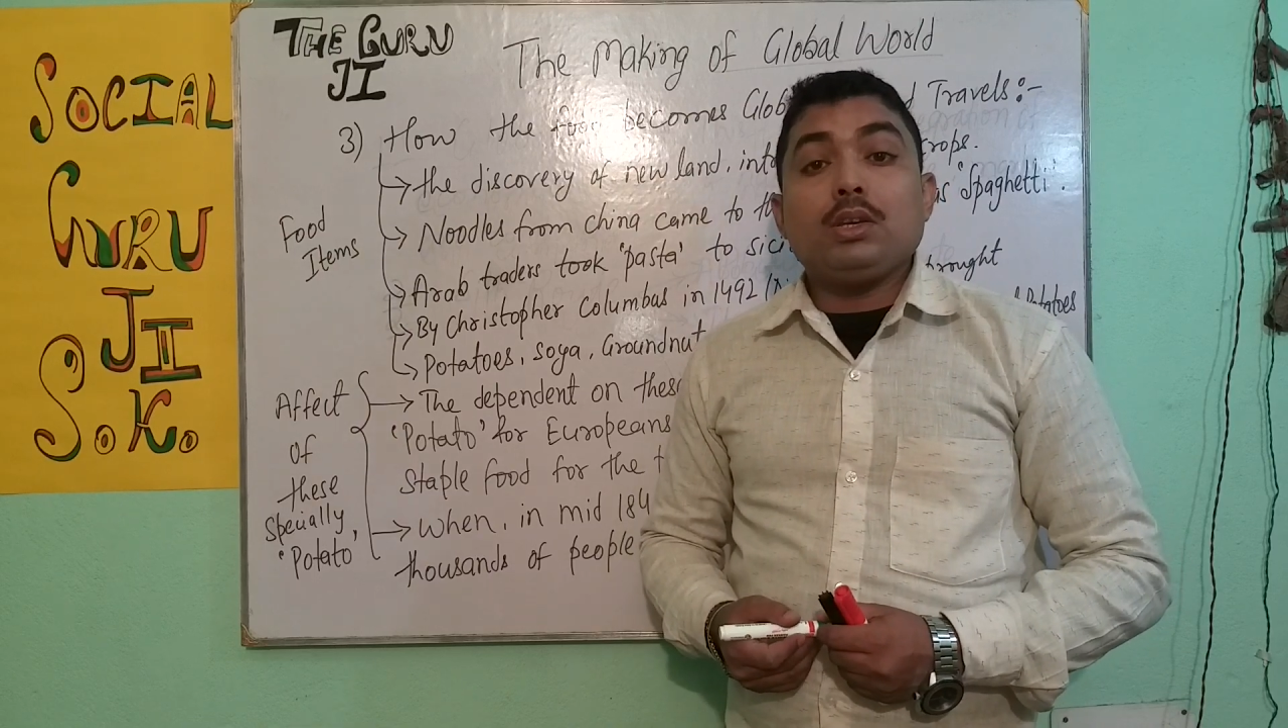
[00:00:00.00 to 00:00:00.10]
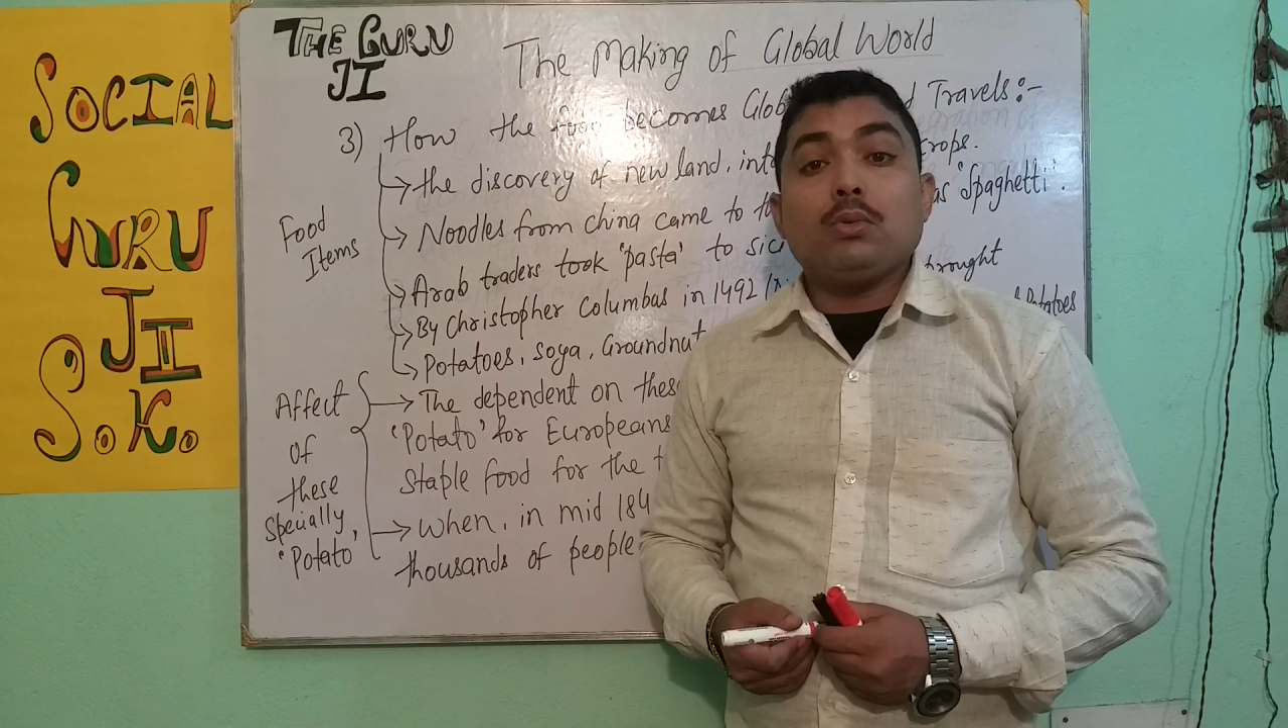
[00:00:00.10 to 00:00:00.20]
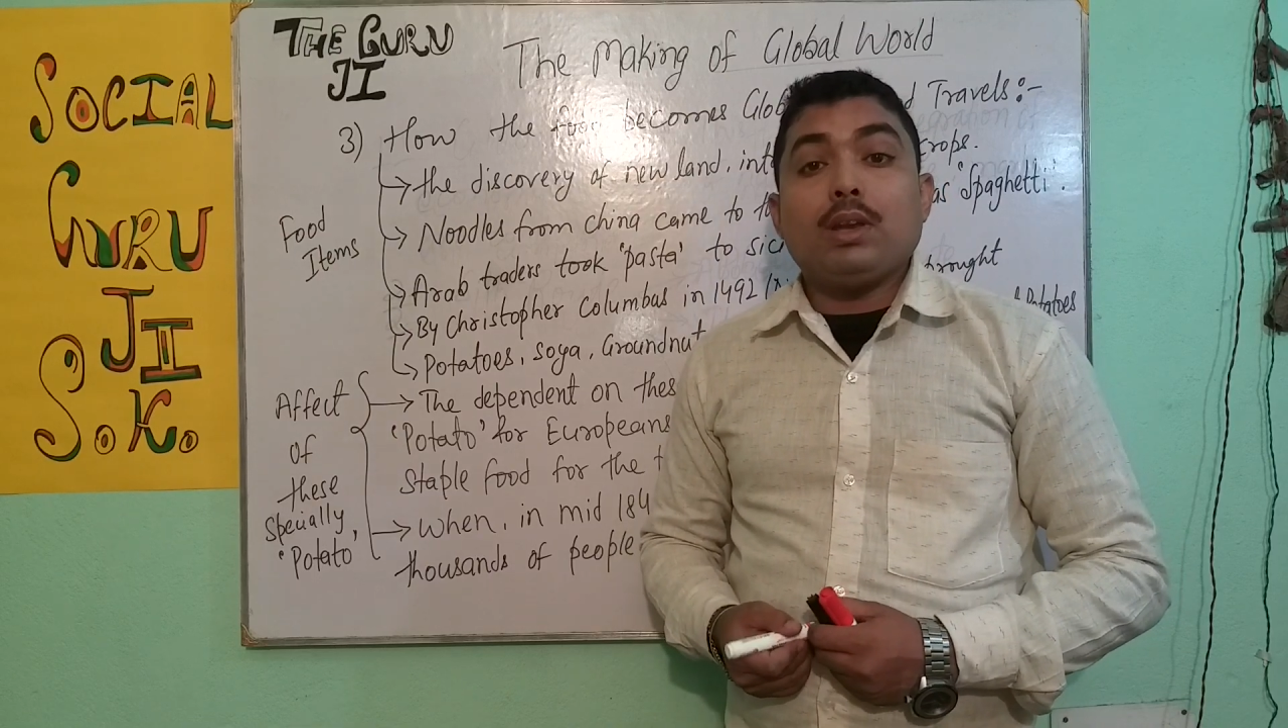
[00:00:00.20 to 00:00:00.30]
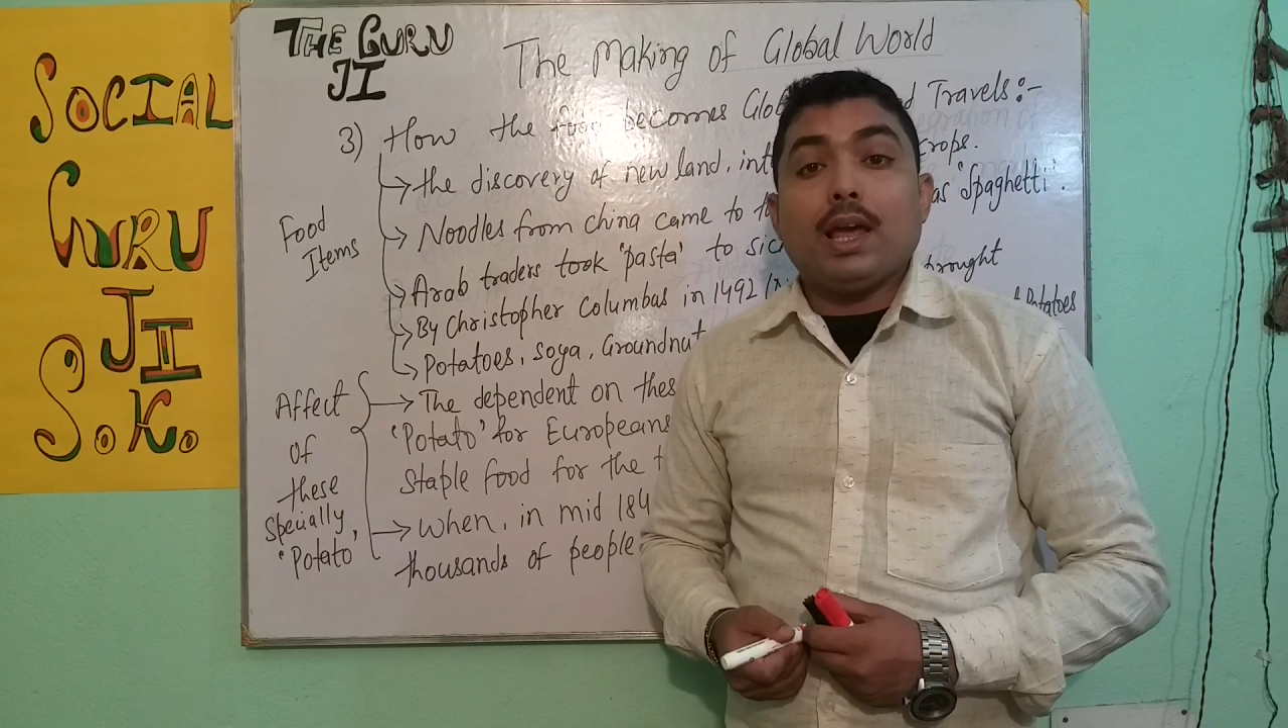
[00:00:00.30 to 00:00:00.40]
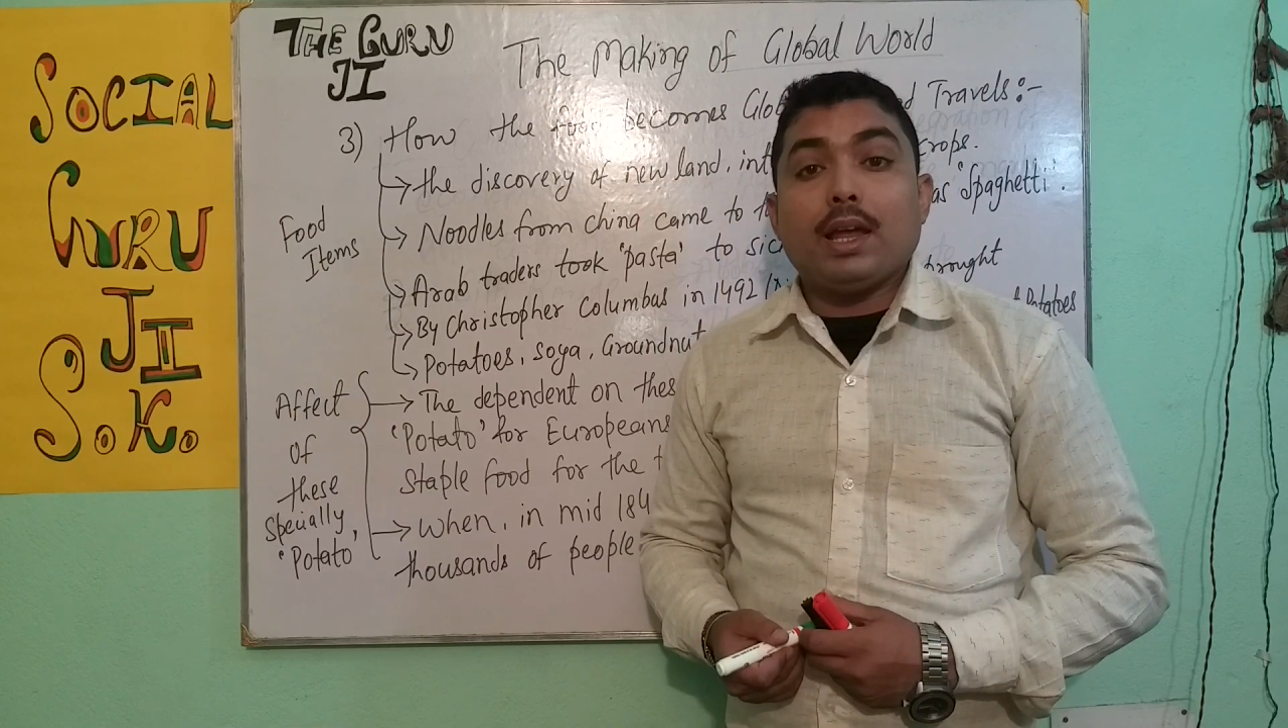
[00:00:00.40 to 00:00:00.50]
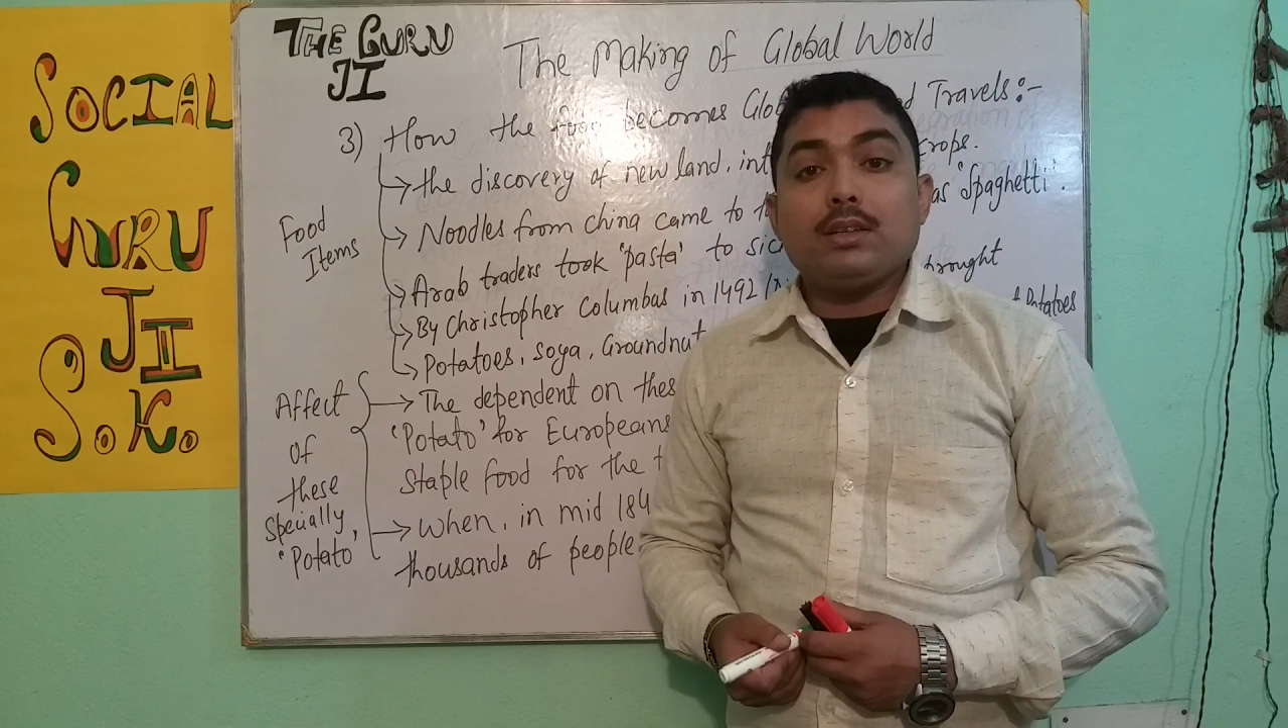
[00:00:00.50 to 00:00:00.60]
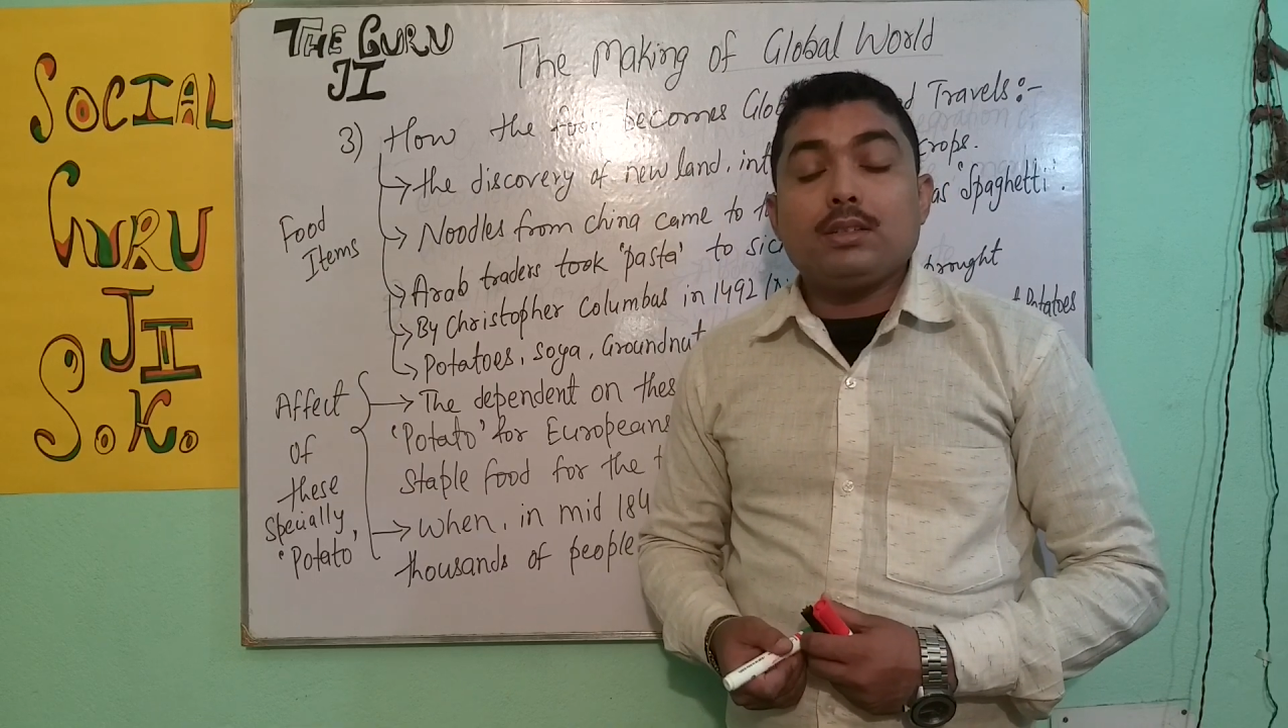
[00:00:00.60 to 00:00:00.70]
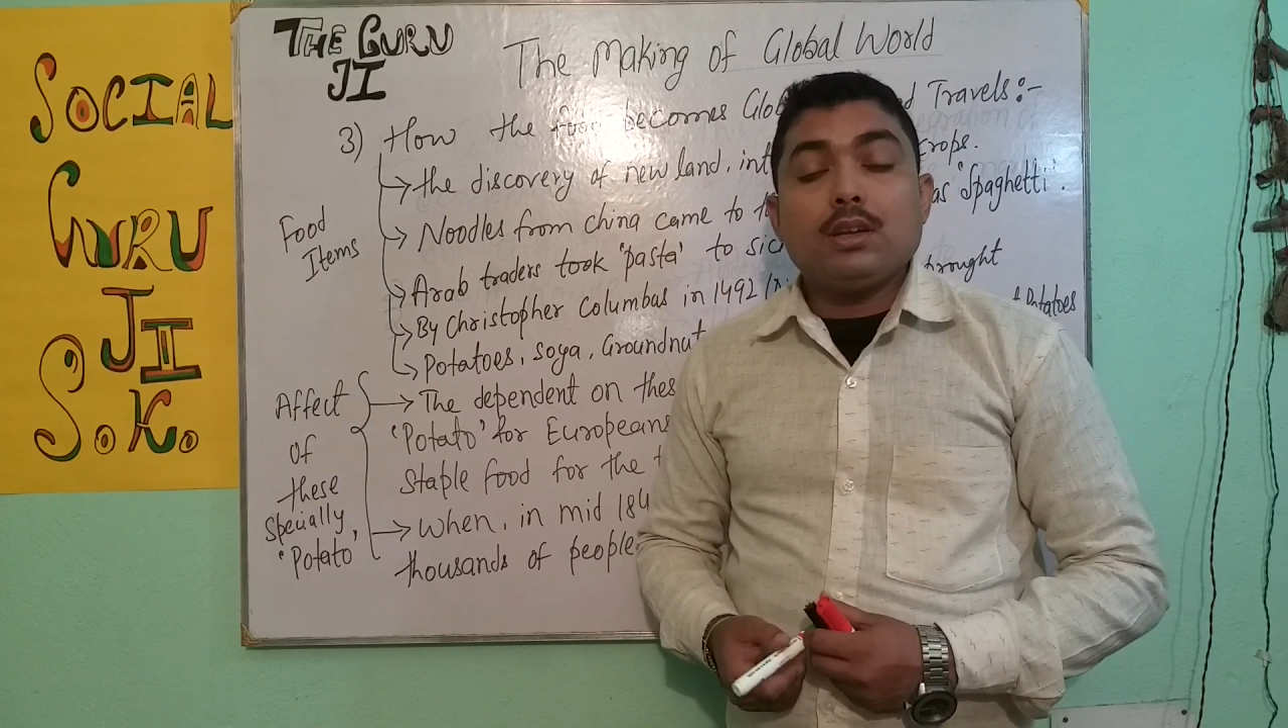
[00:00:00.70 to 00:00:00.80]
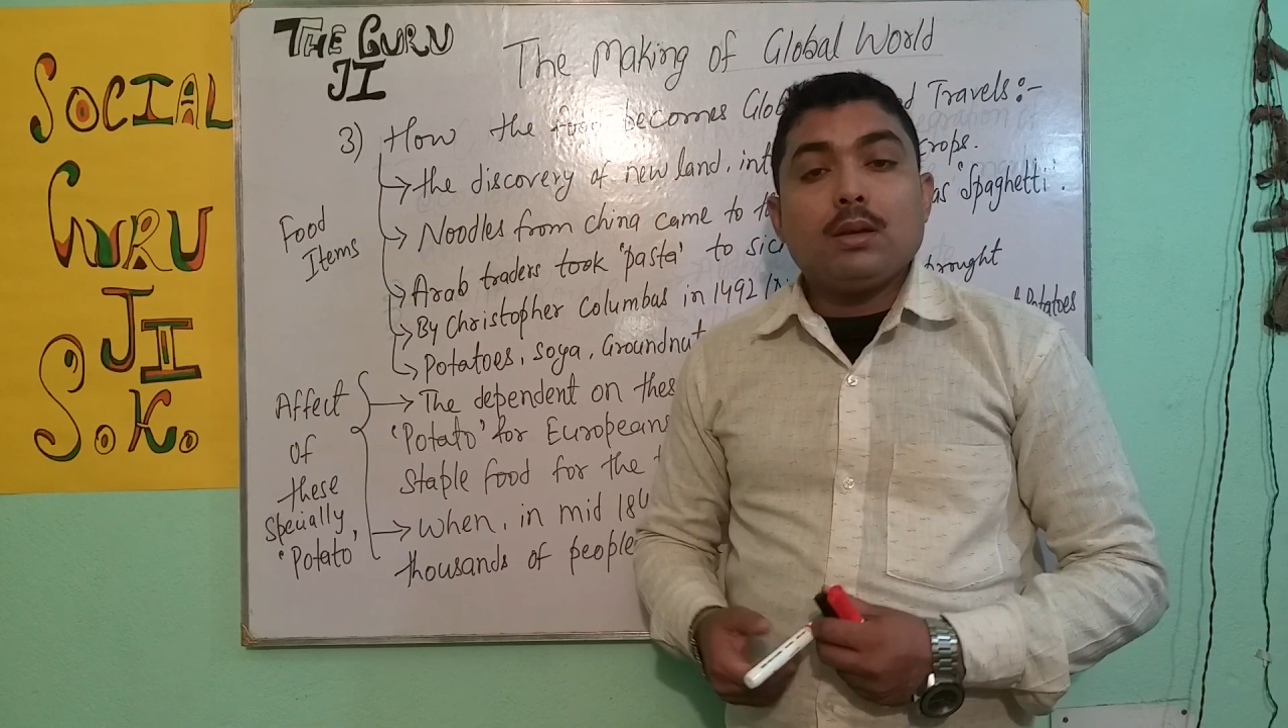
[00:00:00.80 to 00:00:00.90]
new land